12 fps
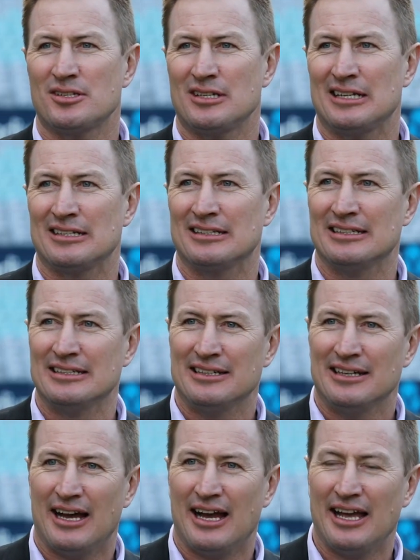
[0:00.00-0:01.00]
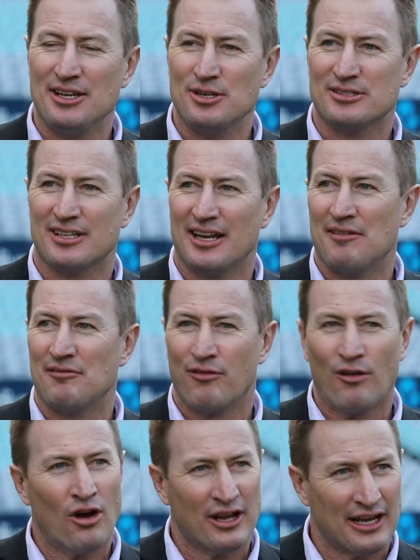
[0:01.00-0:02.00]
don't know whether it's Scott Penn, but
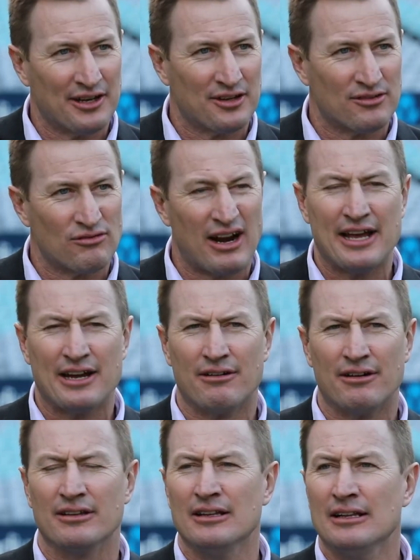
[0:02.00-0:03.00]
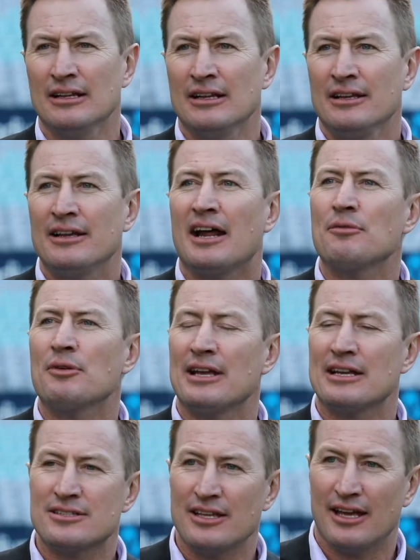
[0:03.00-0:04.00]
there obviously is some tension there.
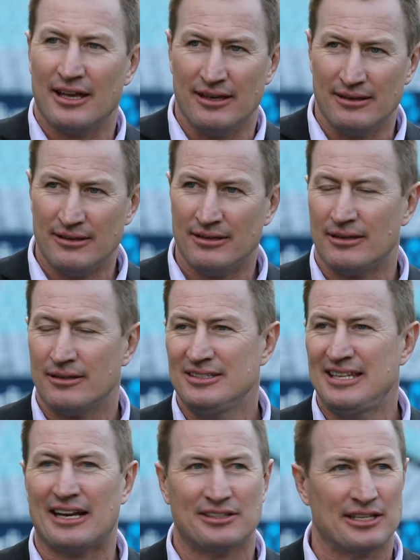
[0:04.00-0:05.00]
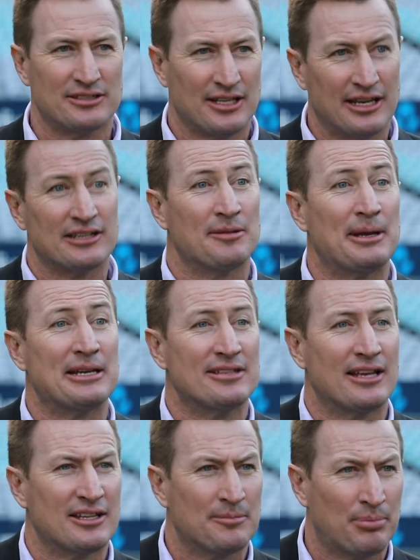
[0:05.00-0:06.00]
I was hoping that
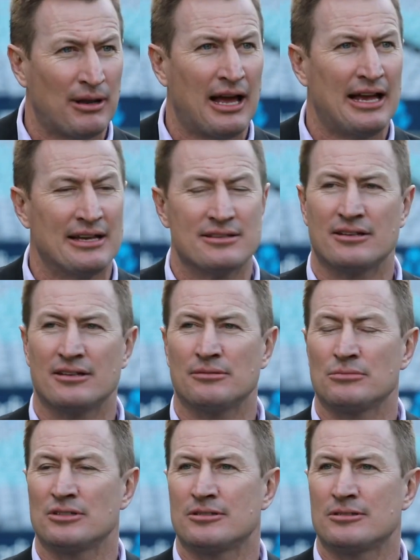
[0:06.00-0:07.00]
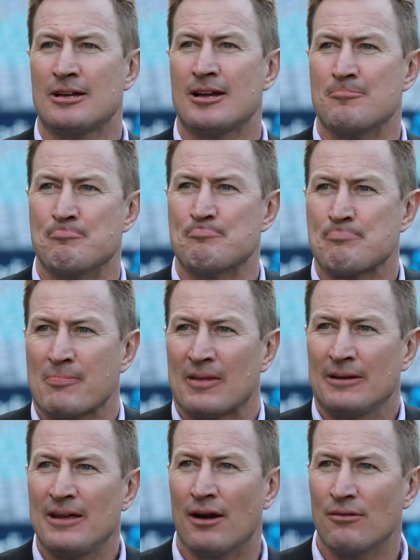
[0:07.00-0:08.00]
Desert stayed for the year, but they've
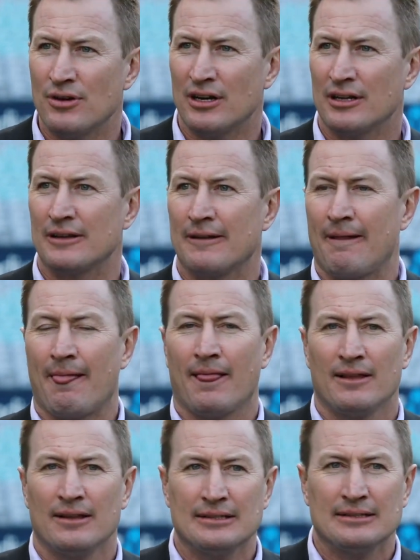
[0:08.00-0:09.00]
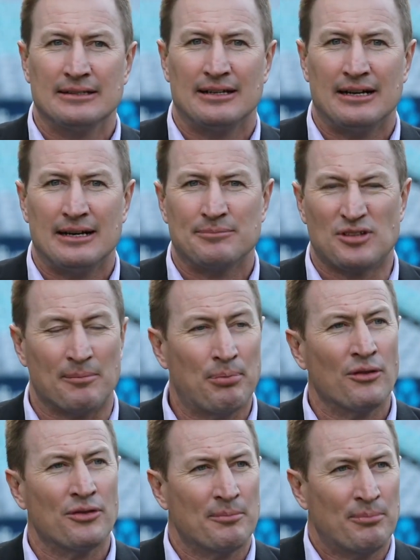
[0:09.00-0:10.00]
obviously decided just to rip the band aid
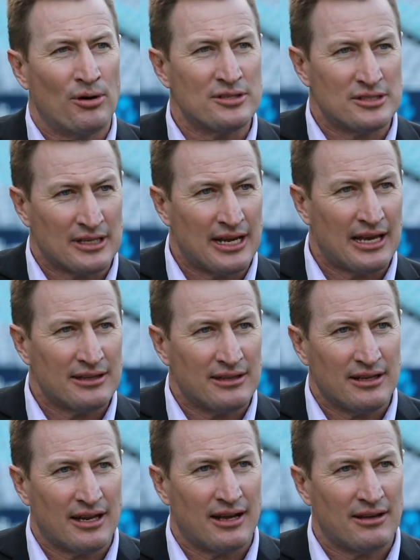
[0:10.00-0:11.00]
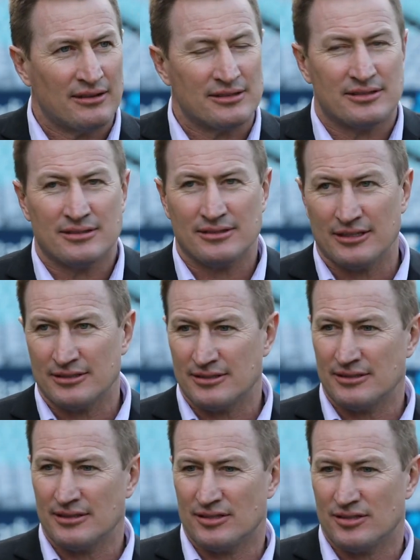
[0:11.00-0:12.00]
off. I've got none of this planned.
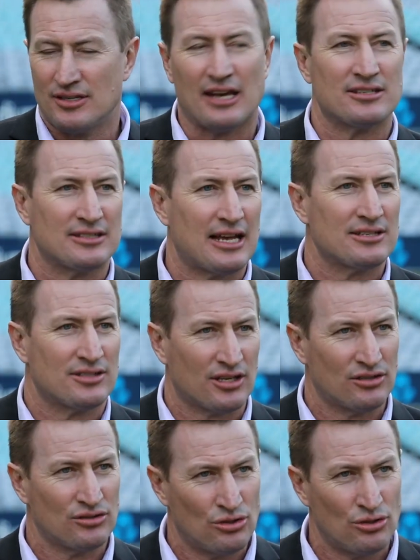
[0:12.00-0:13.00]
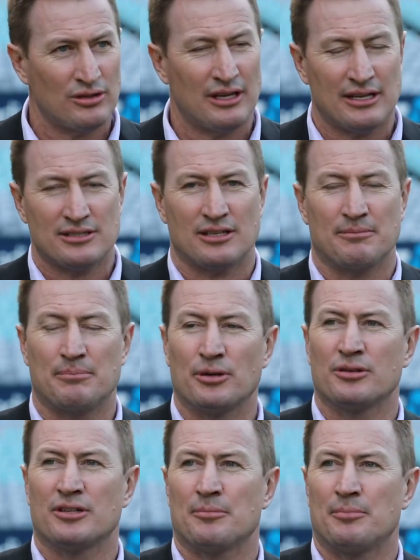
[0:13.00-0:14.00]
But it's so unfair, isn't it? Like,
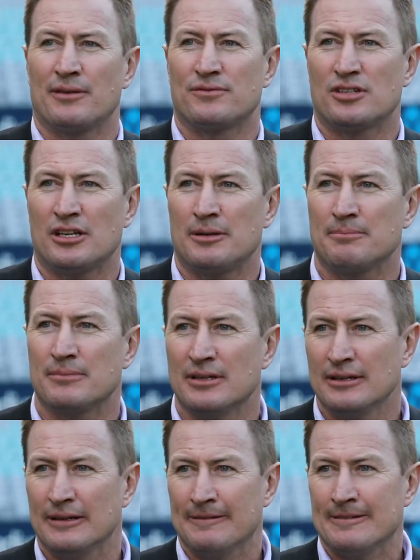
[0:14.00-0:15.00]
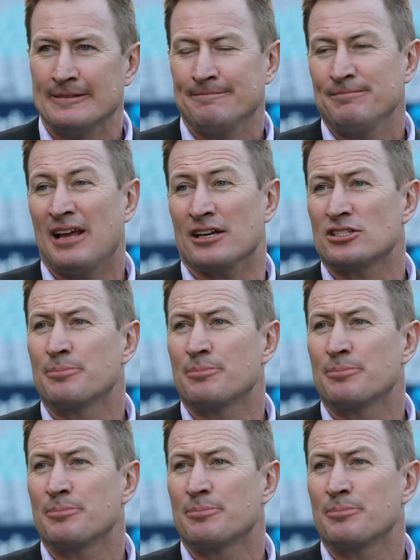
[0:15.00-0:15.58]
if Tommy stays, Manly make the